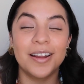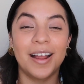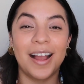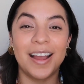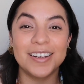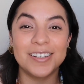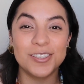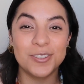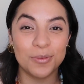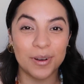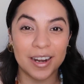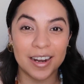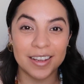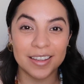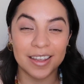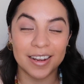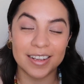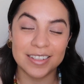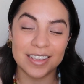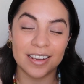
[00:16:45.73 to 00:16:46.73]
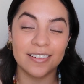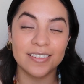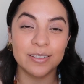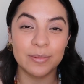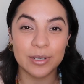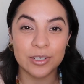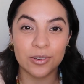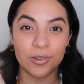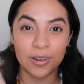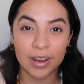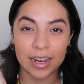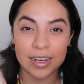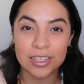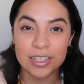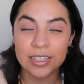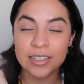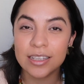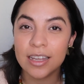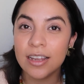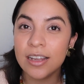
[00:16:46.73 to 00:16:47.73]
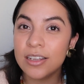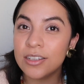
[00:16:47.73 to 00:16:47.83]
I just wear it, like I said, on special occasions.